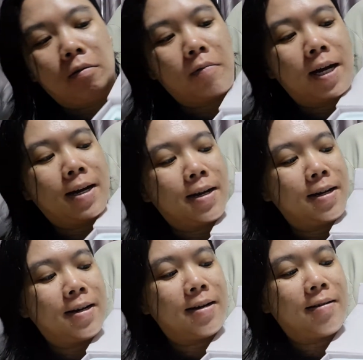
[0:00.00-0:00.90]

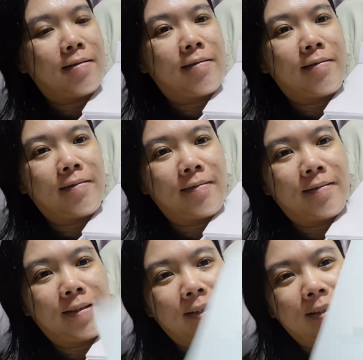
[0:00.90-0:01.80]
Wow.
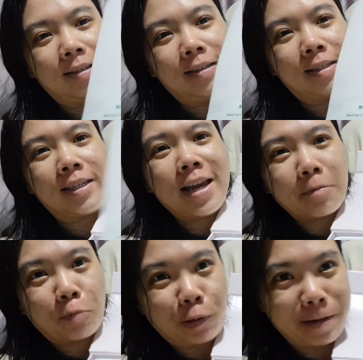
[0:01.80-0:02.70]
It's like
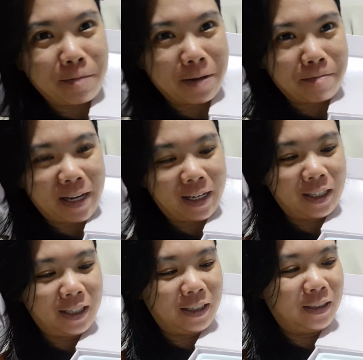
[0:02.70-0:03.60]
premium
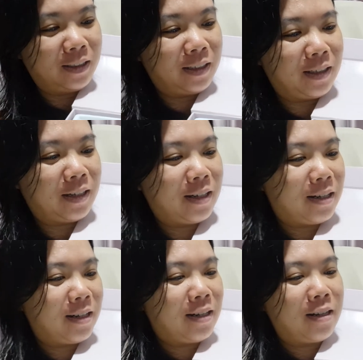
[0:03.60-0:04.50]
packaging.
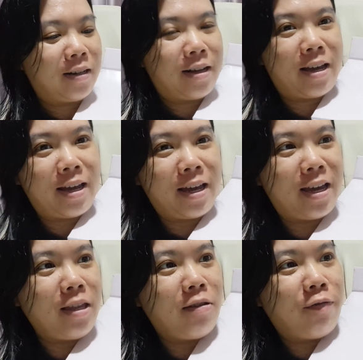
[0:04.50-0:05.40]

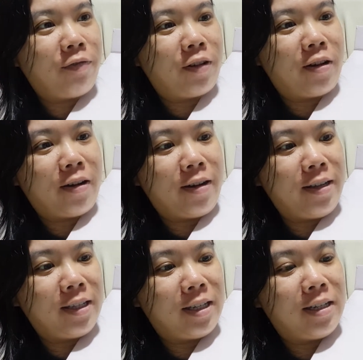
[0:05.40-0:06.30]
And you've
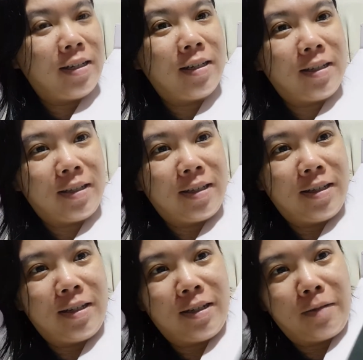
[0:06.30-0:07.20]
got
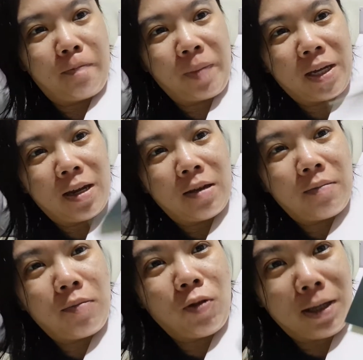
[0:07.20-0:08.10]
the
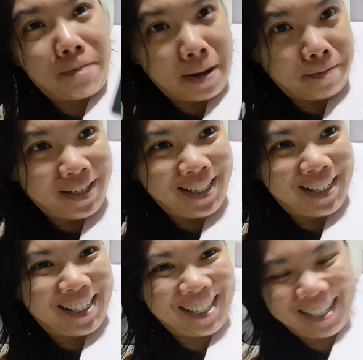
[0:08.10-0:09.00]
beauty
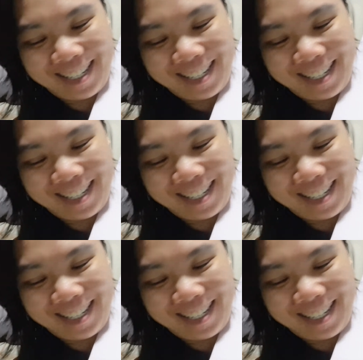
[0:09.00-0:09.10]
pamphlets.